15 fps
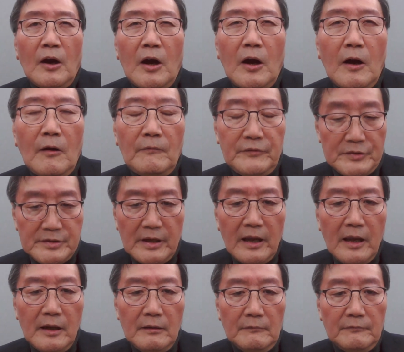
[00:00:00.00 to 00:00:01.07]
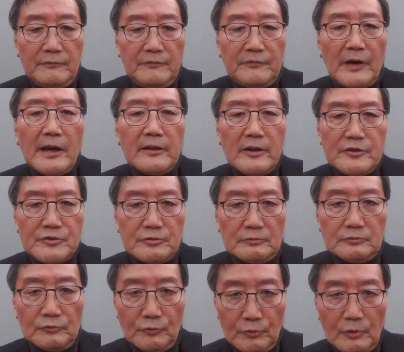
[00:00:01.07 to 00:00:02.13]
of, say,
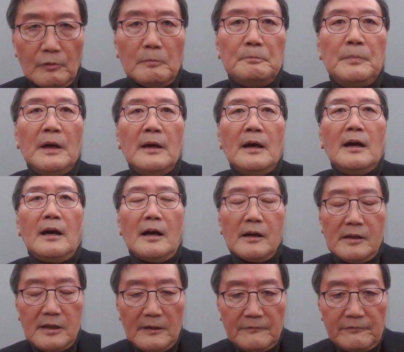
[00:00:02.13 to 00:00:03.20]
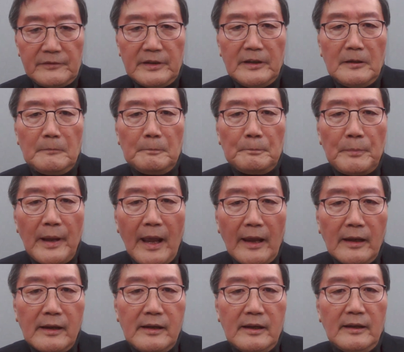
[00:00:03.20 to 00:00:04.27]
financial group covering
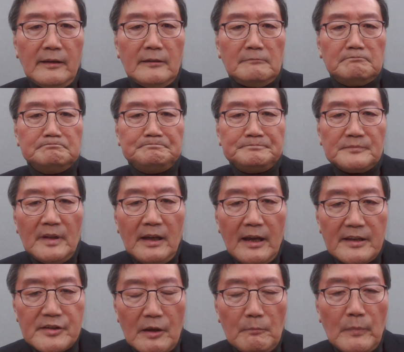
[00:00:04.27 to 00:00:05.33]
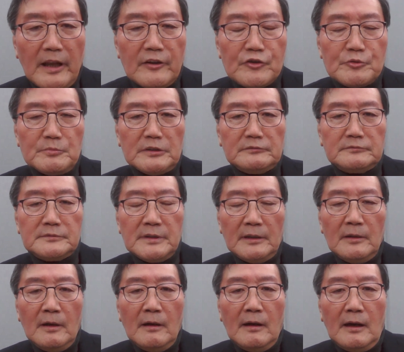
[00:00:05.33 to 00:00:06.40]
banking, asset management,
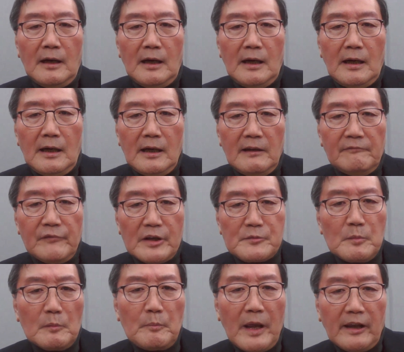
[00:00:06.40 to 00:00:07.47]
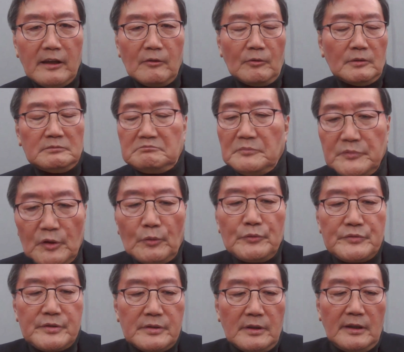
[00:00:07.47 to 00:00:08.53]
investment banking, all
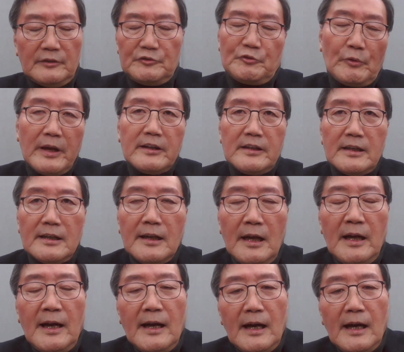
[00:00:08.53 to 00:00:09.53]
those trading